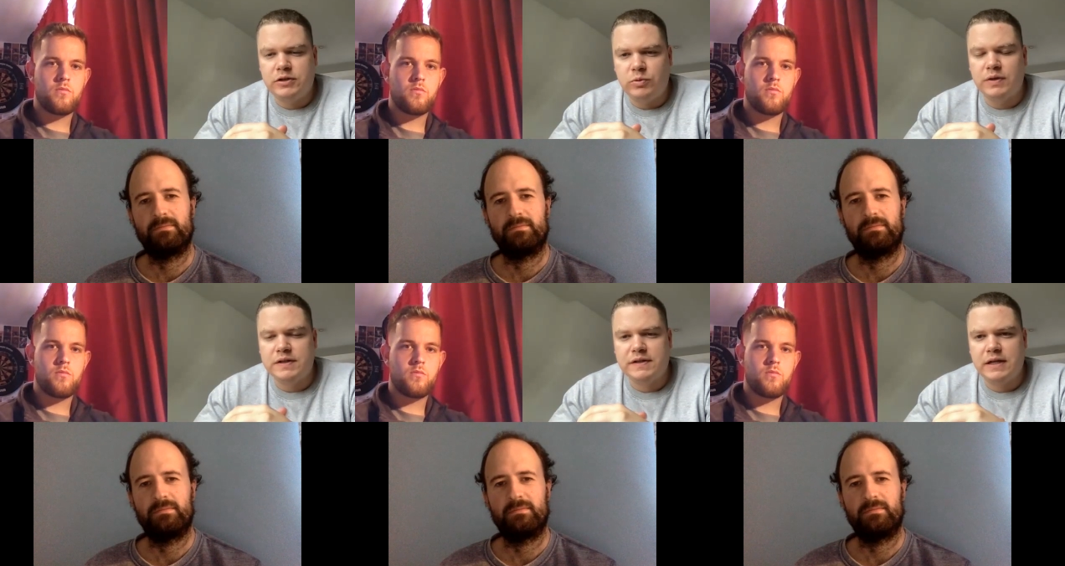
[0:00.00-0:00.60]
Speaker 1: do you want
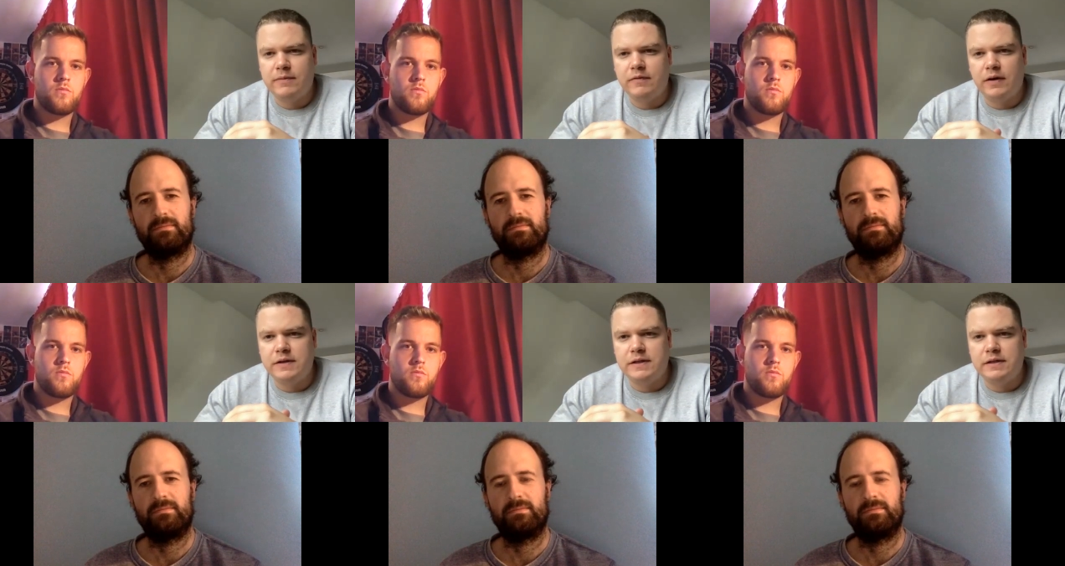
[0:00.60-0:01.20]
to see him
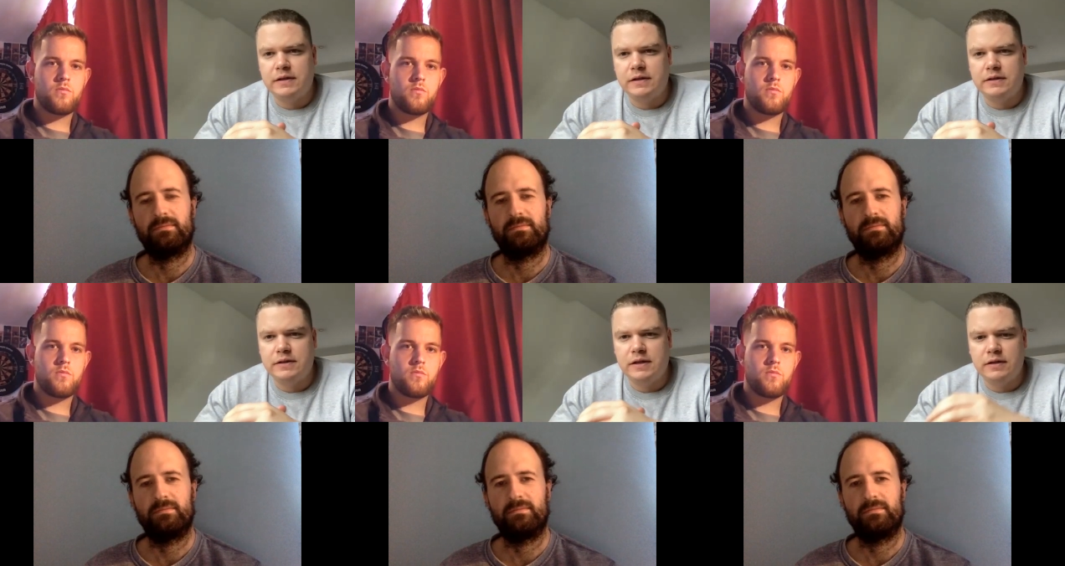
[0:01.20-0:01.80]
fight in, in the
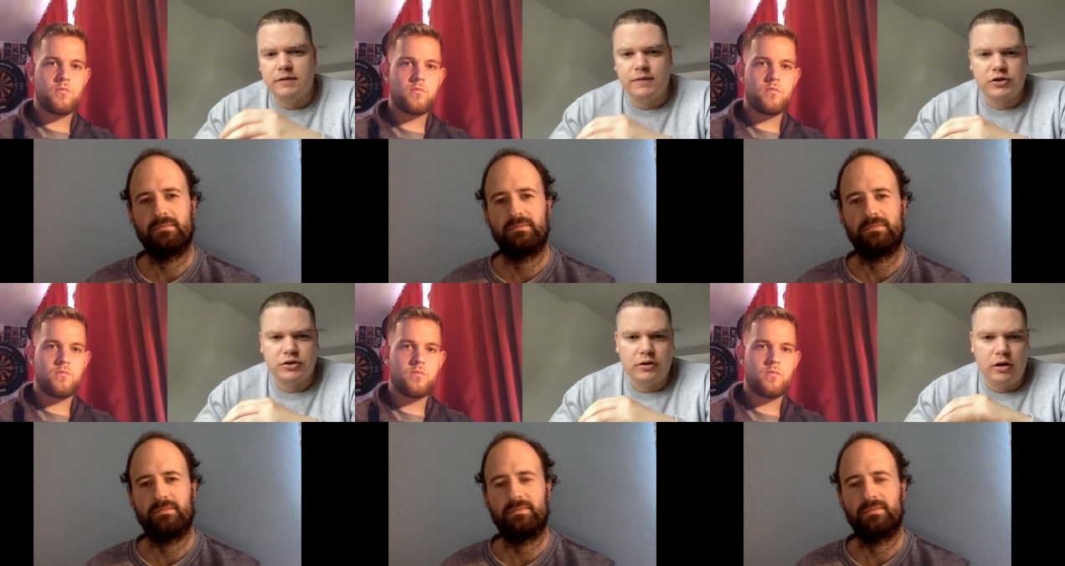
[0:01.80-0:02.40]
in the
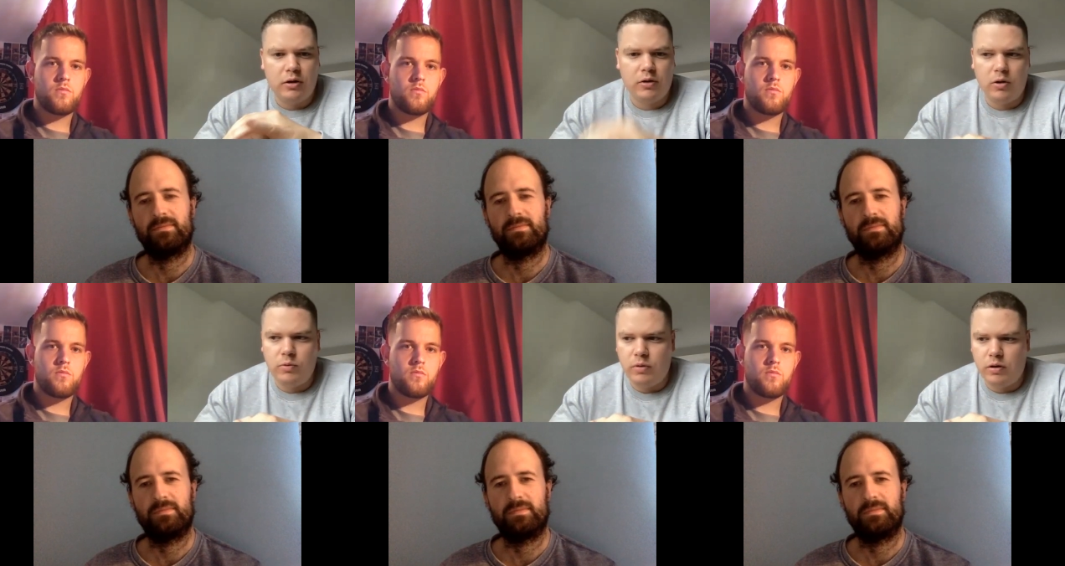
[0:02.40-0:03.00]
division? I'll
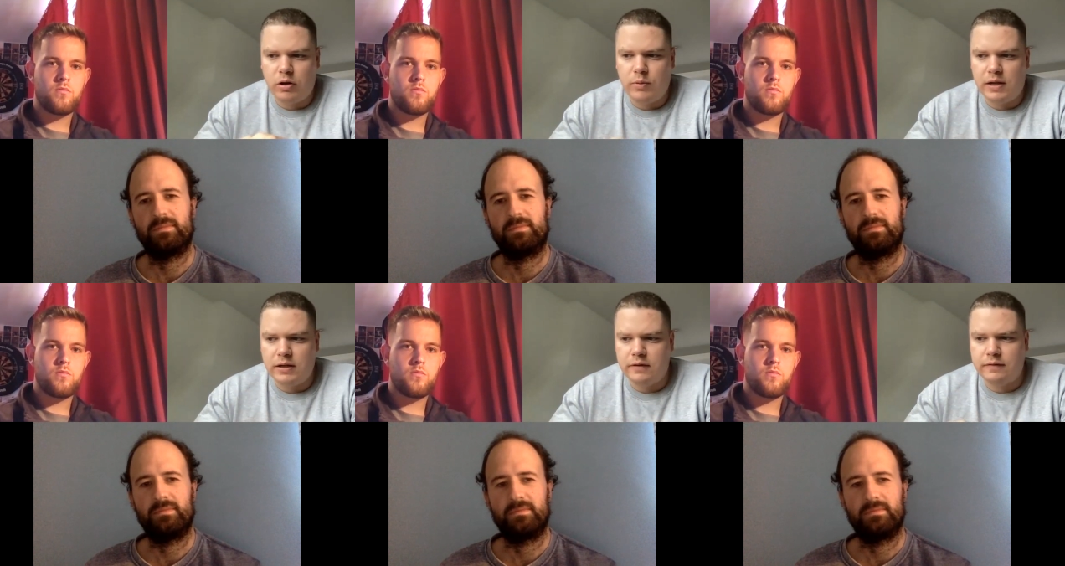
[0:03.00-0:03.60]
go. I'll go with
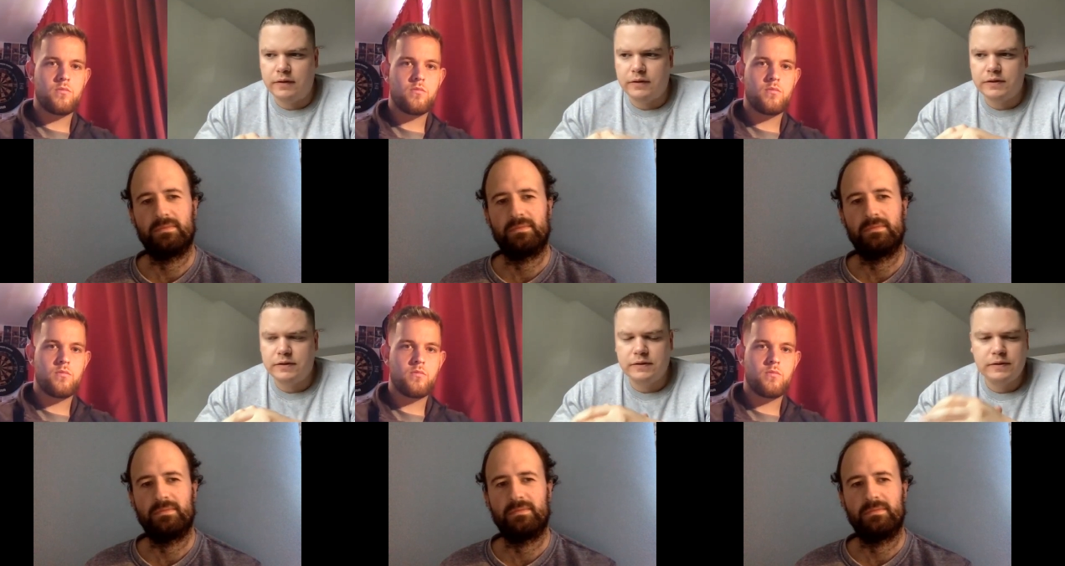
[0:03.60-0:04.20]
Elliot first.